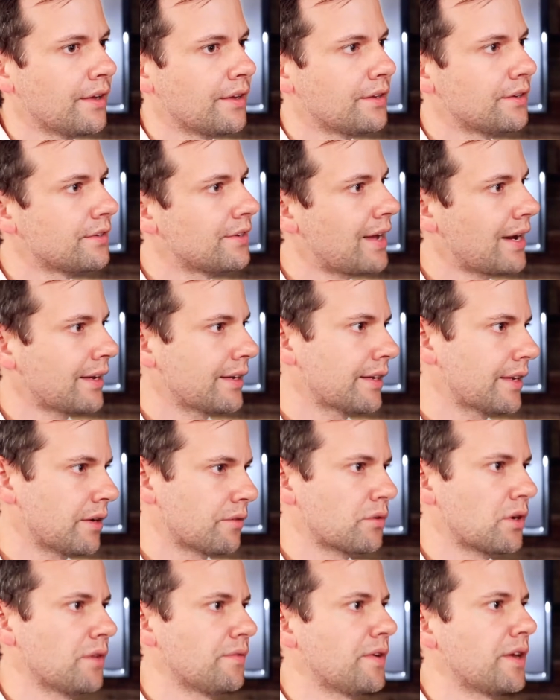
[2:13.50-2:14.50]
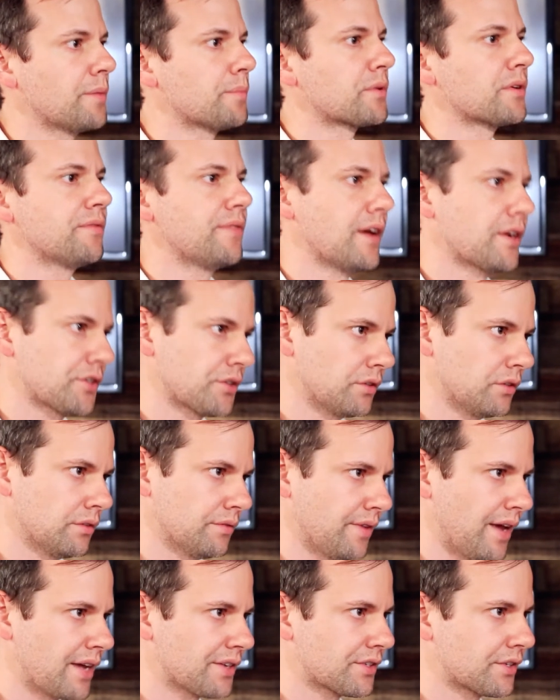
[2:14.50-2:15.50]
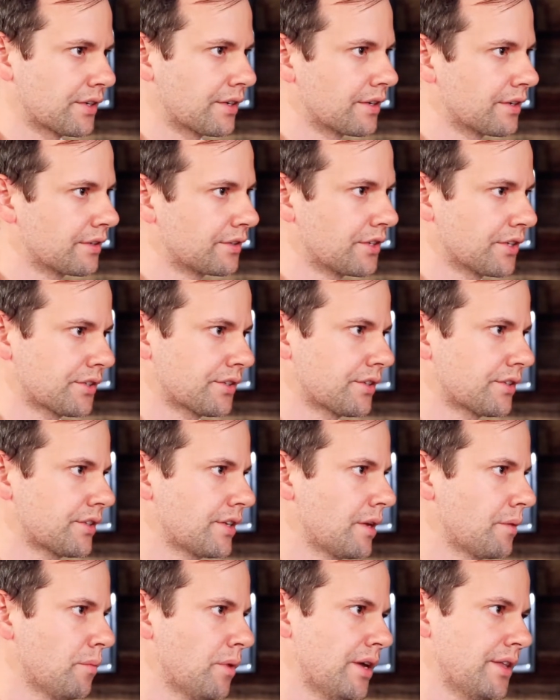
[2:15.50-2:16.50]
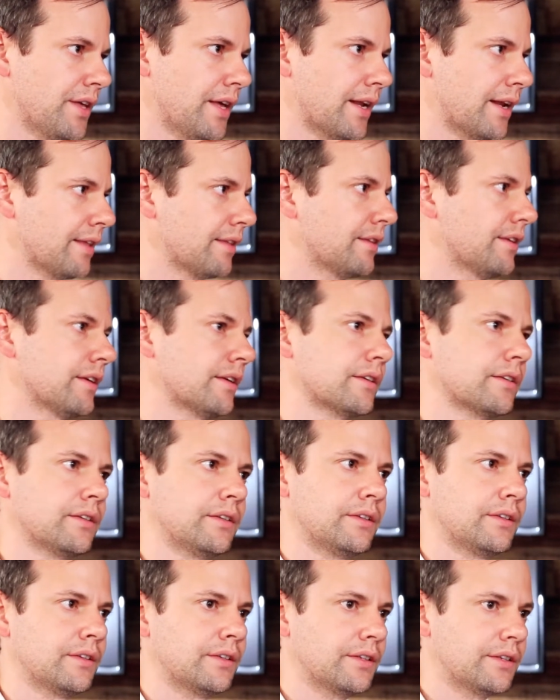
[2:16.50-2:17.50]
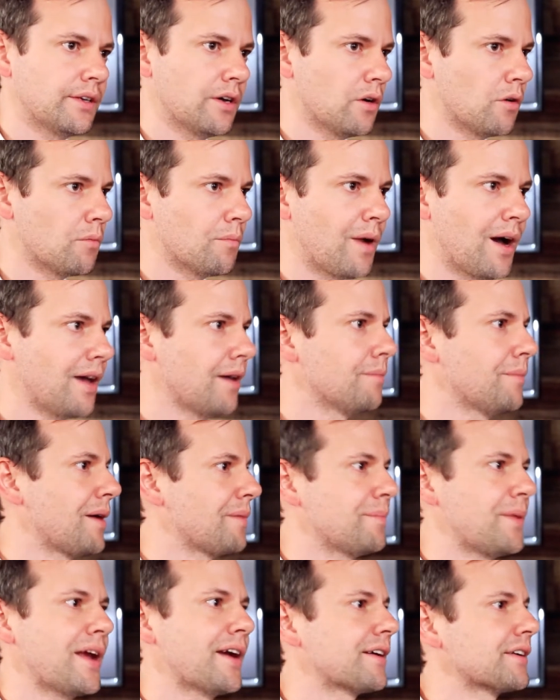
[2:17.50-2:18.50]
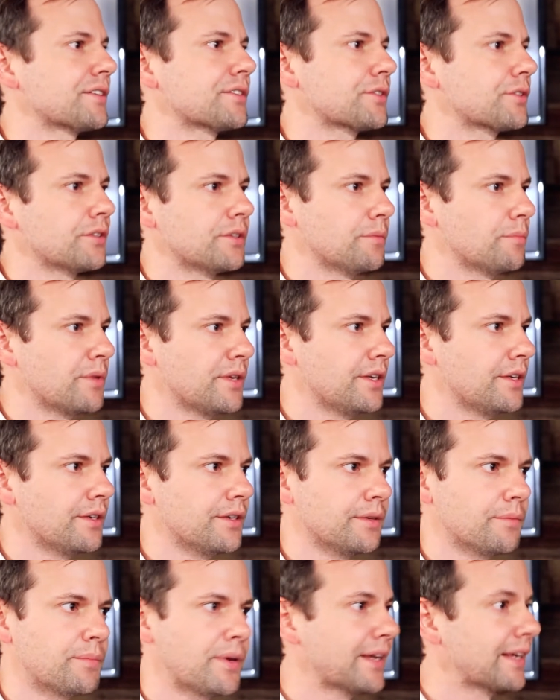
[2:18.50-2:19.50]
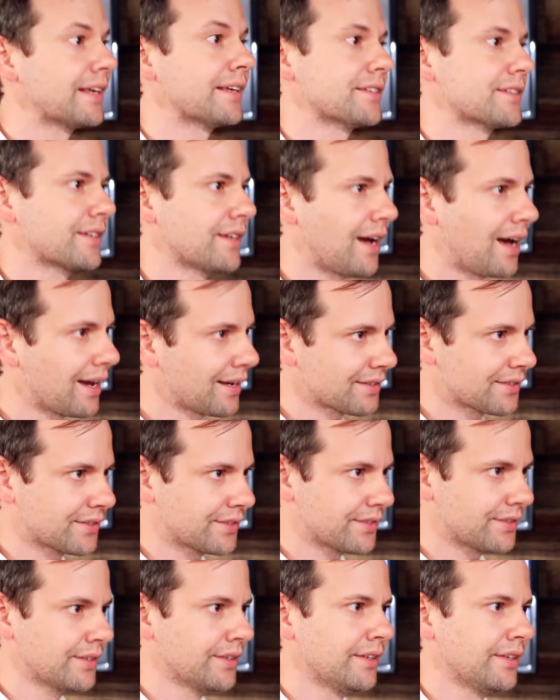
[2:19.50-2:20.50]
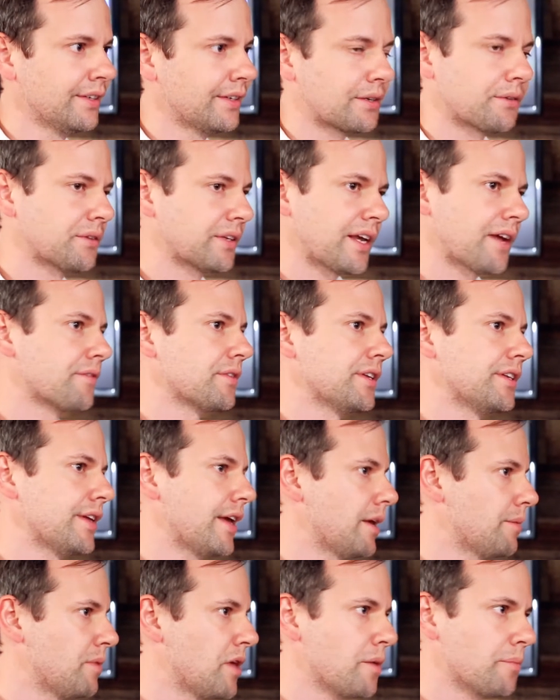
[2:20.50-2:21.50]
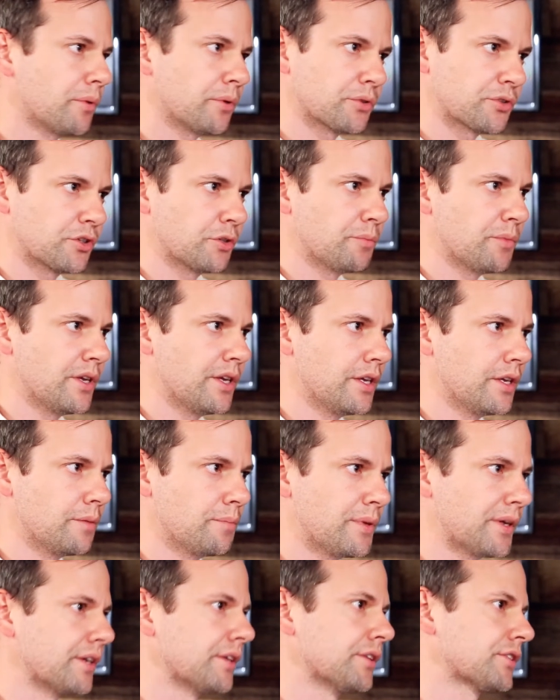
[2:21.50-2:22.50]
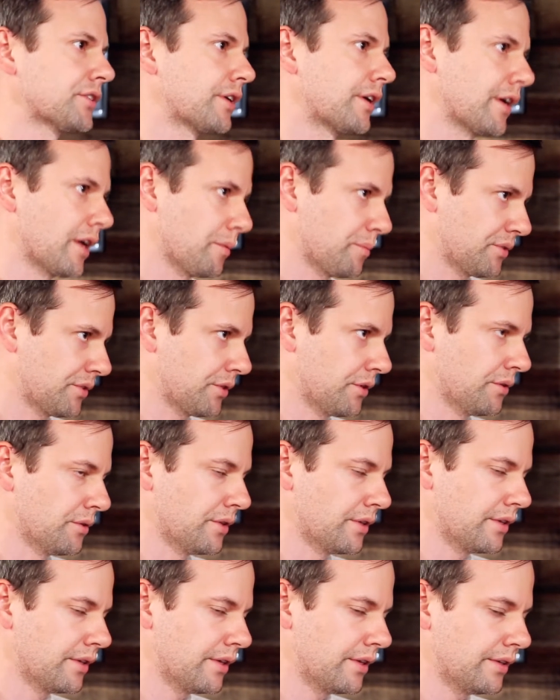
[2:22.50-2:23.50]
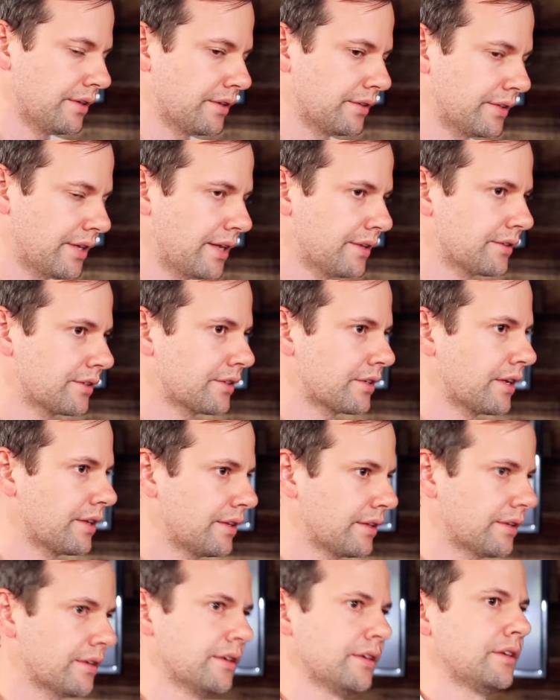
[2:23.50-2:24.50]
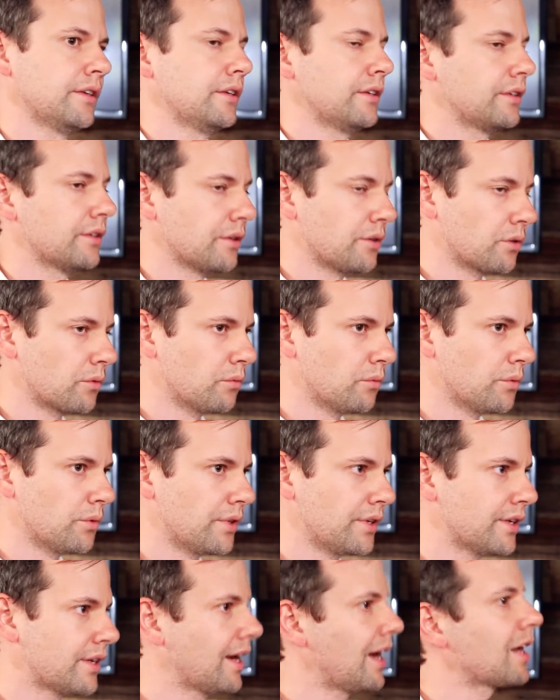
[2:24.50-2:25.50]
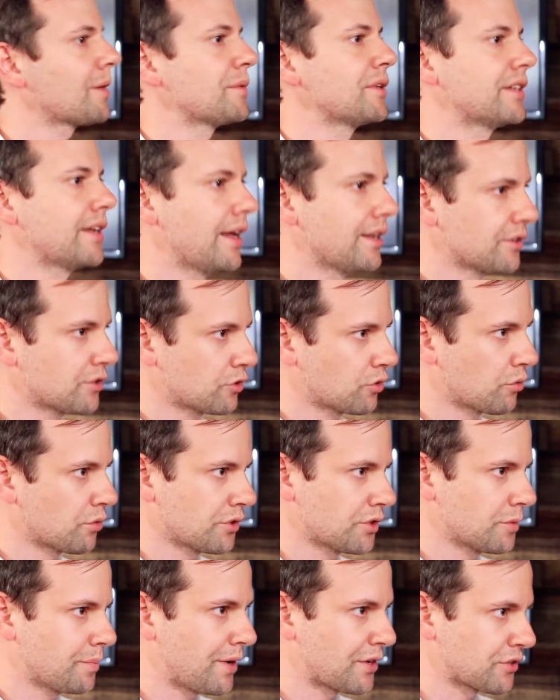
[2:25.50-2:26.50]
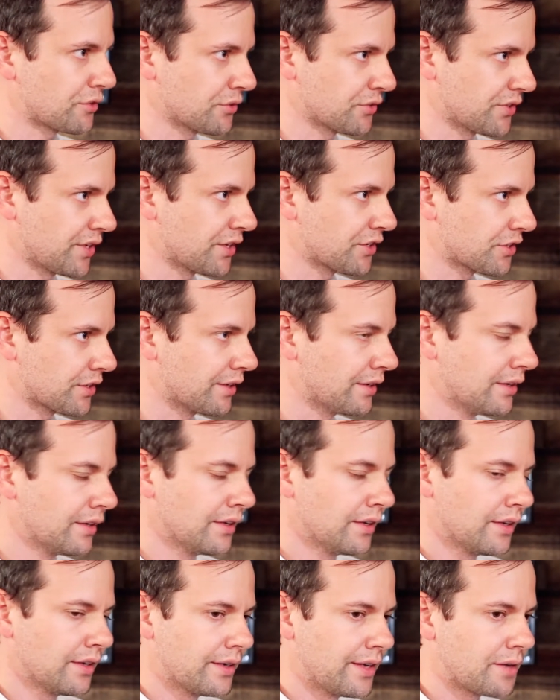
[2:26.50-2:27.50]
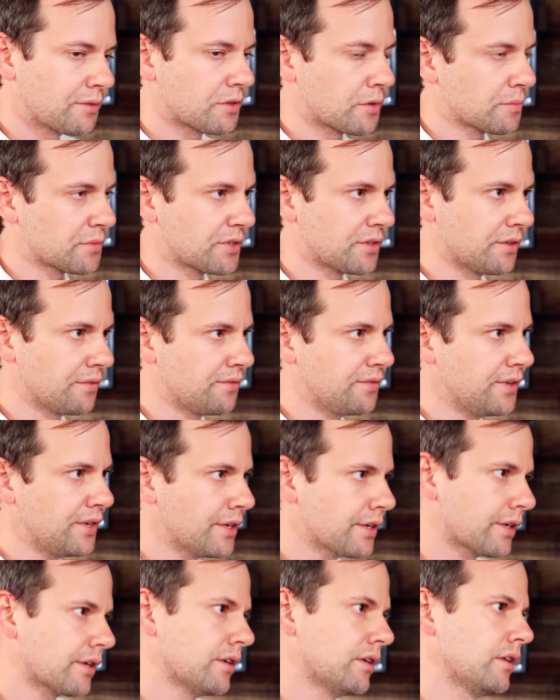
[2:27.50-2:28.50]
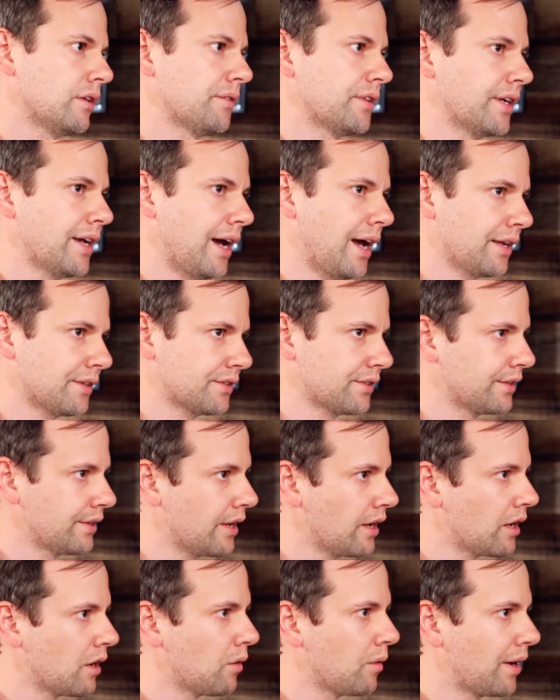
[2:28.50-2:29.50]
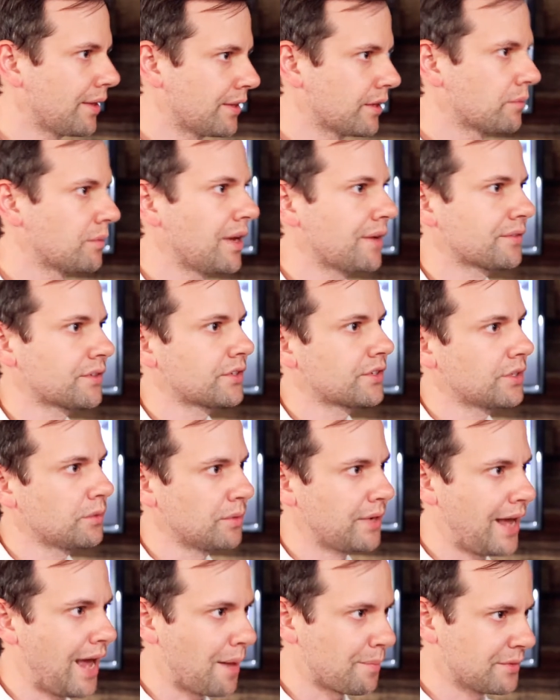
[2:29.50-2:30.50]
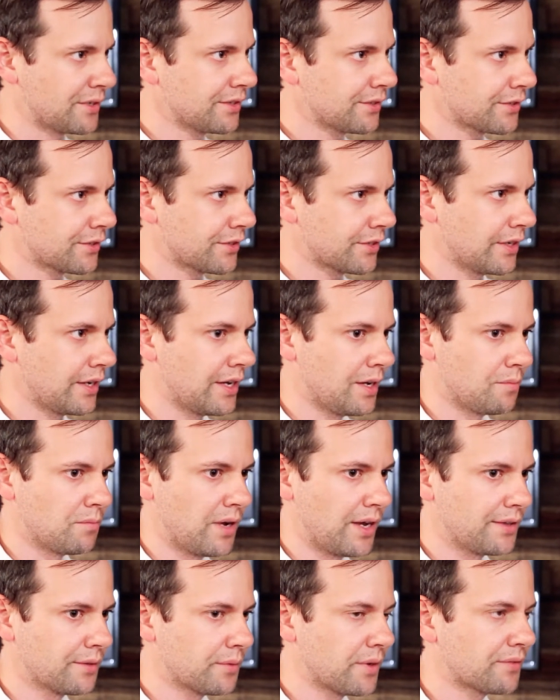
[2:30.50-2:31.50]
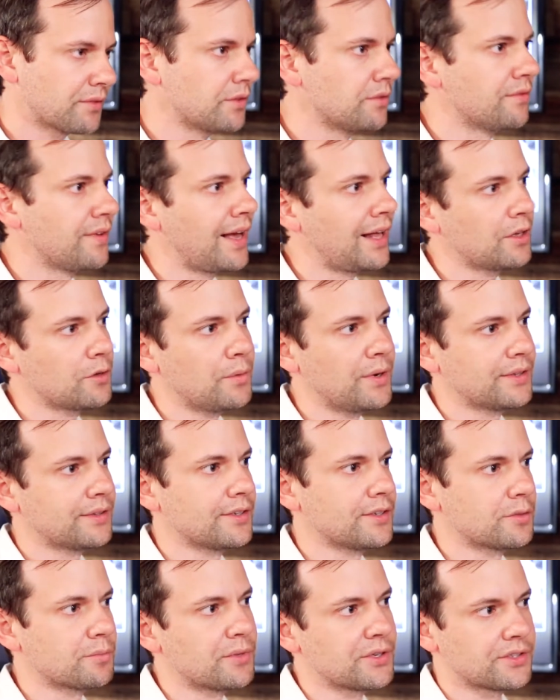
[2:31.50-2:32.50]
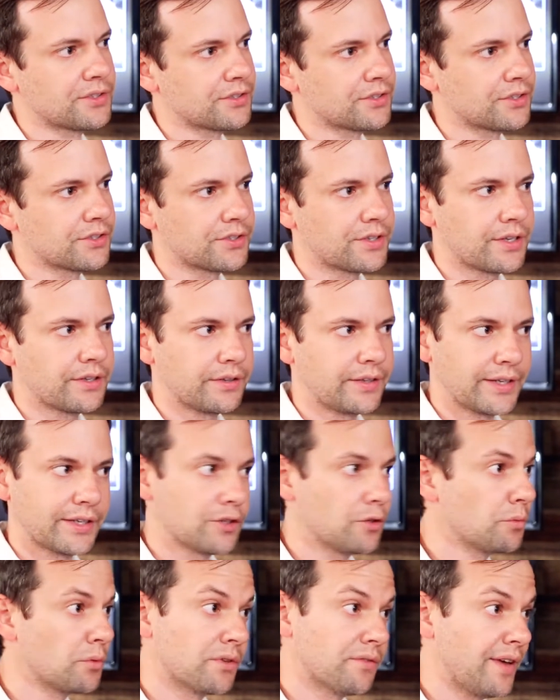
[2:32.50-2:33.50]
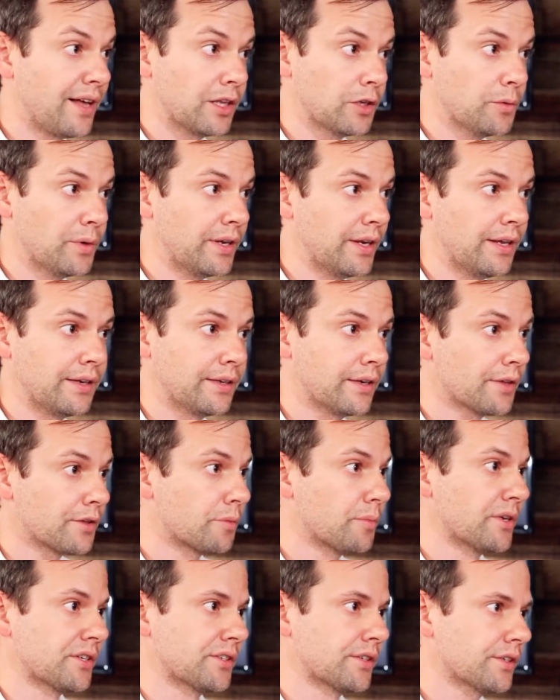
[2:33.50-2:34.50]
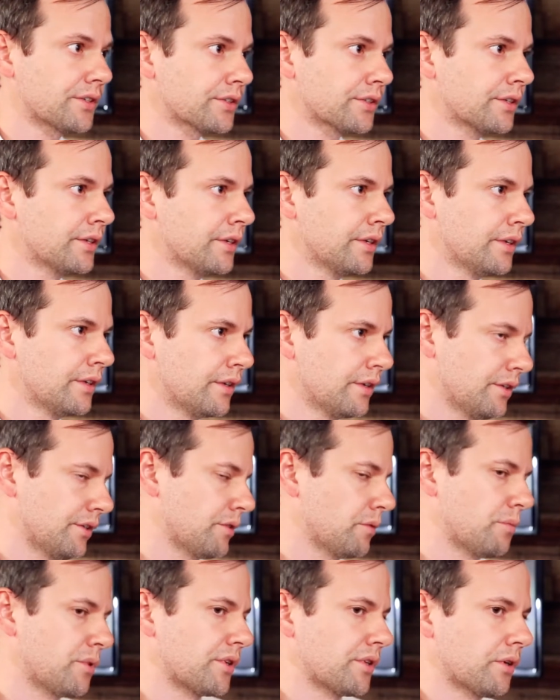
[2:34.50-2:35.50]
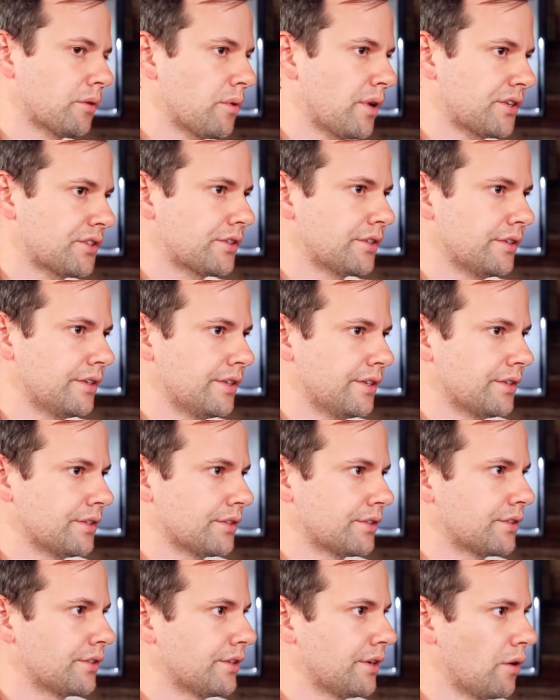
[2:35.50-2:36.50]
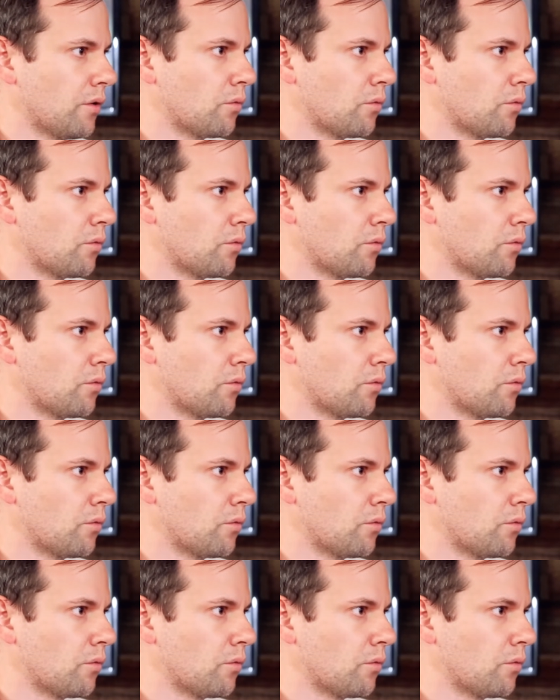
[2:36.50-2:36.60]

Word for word: you're not going to get rid of a professional investor, just the same way that I think my parents shouldn't be picking stocks. I don't think everyday people should be picking startups. So there tends, I think, the economy tends towards specialization. Now, in terms of the vehicle of the ICO, I think we have to see what happens. I think we have to evaluate these businesses like you would evaluate any other business. So part of the question is,